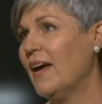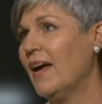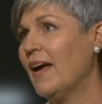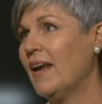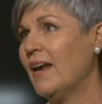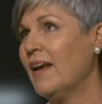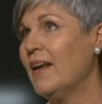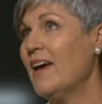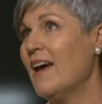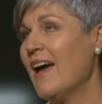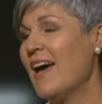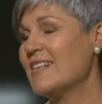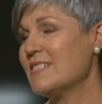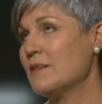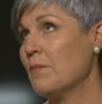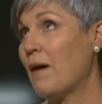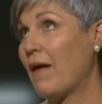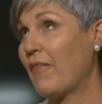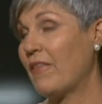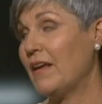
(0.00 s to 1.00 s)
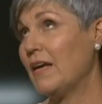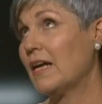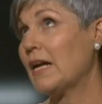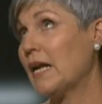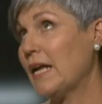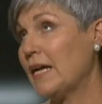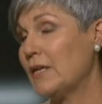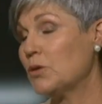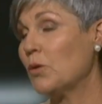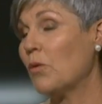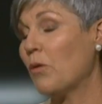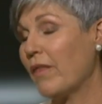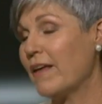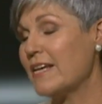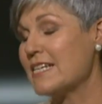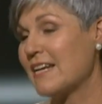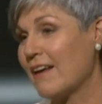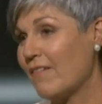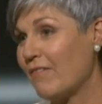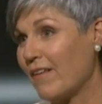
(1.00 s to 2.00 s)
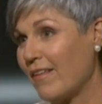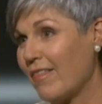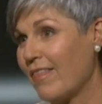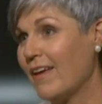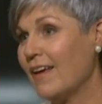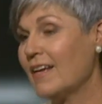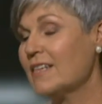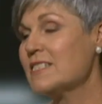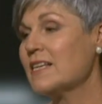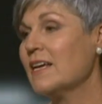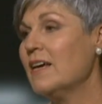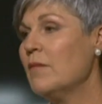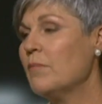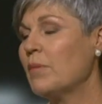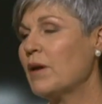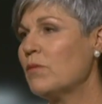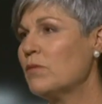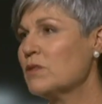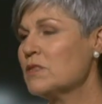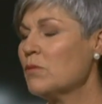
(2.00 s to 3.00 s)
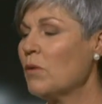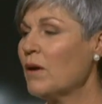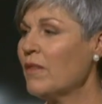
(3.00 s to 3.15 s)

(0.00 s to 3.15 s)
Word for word: And as a mother, you cling to all these lovely things. Mm. But it was the